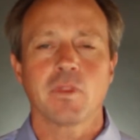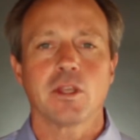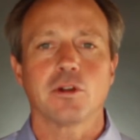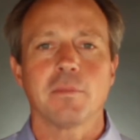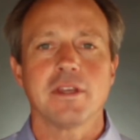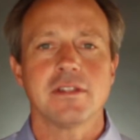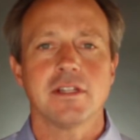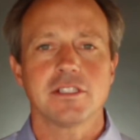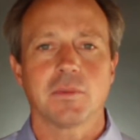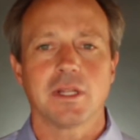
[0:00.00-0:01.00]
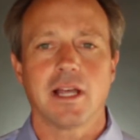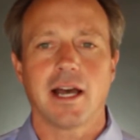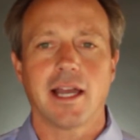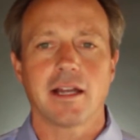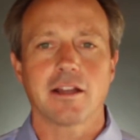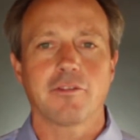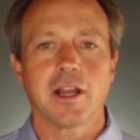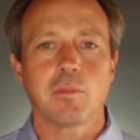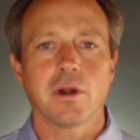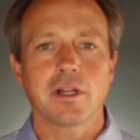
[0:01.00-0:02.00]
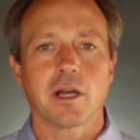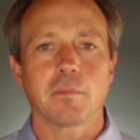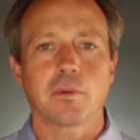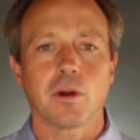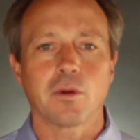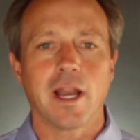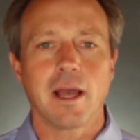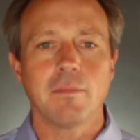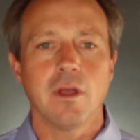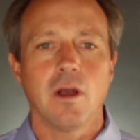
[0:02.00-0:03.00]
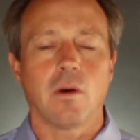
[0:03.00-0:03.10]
your business should rely on a framework, a program,